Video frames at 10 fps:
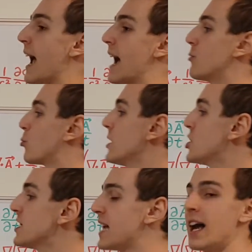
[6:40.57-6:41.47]
and
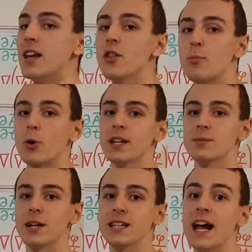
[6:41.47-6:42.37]
reaches another point in
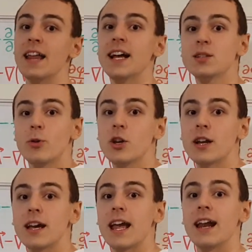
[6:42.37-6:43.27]
space. And that's when you're going
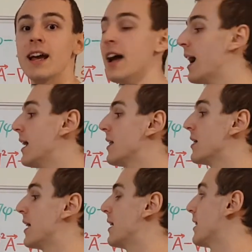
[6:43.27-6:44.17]
to get a,
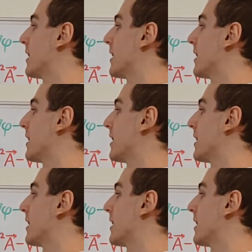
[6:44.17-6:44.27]
a,